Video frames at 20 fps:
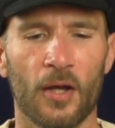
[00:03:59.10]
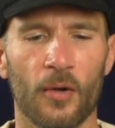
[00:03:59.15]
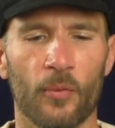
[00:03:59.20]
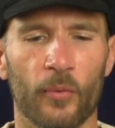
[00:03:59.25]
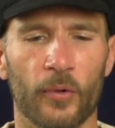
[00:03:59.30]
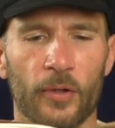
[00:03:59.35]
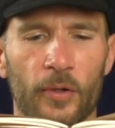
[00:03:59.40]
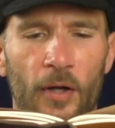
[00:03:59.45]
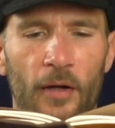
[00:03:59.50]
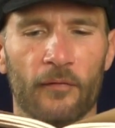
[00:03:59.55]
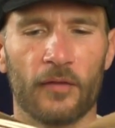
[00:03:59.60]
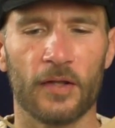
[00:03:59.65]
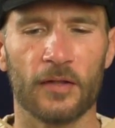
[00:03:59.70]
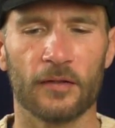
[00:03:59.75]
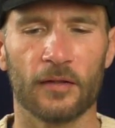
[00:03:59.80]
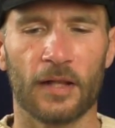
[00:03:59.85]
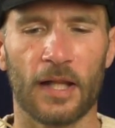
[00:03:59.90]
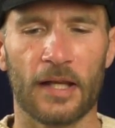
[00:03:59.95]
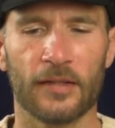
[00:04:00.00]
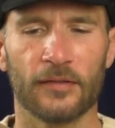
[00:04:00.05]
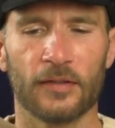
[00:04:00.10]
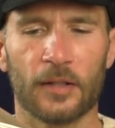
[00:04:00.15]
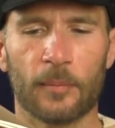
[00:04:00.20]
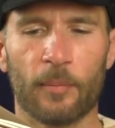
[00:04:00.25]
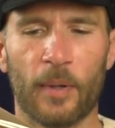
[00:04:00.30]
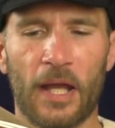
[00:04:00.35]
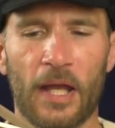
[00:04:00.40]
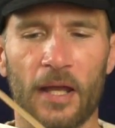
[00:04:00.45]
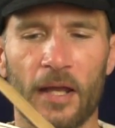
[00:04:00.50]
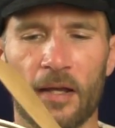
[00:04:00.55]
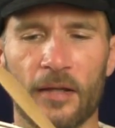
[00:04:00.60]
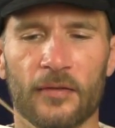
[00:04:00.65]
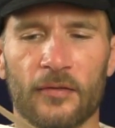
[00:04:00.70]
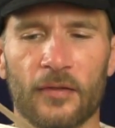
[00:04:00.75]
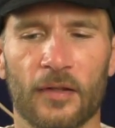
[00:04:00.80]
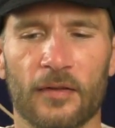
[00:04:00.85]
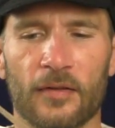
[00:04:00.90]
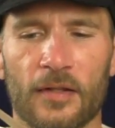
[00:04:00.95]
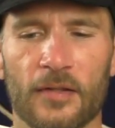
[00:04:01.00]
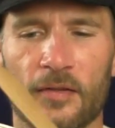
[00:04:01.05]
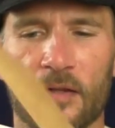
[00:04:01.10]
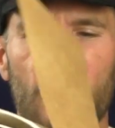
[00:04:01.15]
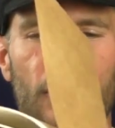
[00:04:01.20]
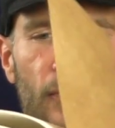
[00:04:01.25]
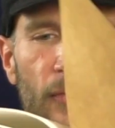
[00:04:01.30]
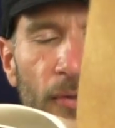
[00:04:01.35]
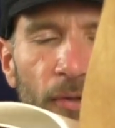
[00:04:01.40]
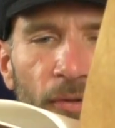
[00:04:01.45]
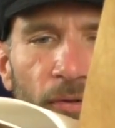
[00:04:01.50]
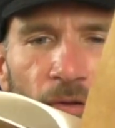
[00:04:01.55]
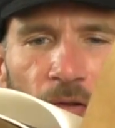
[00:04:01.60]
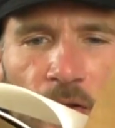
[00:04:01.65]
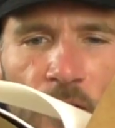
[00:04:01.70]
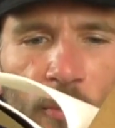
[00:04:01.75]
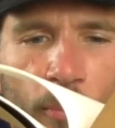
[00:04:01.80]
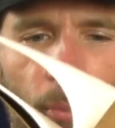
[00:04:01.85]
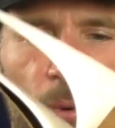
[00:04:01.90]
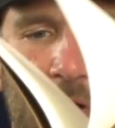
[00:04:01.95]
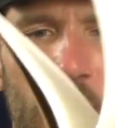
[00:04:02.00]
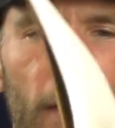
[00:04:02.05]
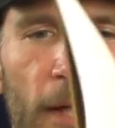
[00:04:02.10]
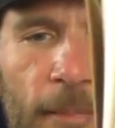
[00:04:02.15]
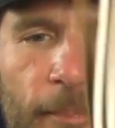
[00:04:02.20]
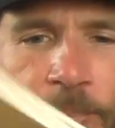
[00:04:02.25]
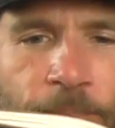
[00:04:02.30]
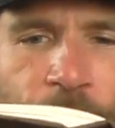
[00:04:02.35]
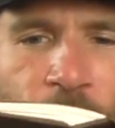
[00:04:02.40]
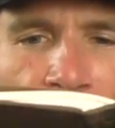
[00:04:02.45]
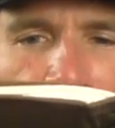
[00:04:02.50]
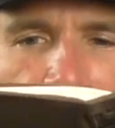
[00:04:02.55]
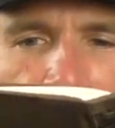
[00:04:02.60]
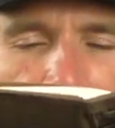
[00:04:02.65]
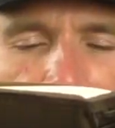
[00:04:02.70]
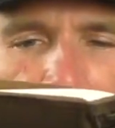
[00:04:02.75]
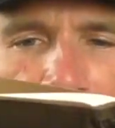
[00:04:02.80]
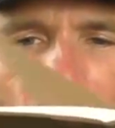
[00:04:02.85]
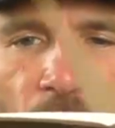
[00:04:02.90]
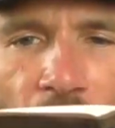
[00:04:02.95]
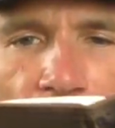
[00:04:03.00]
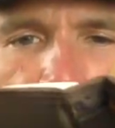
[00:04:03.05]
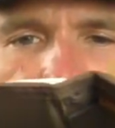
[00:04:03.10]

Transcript: where you have these elastic bands and these inserts that you can put in. So I've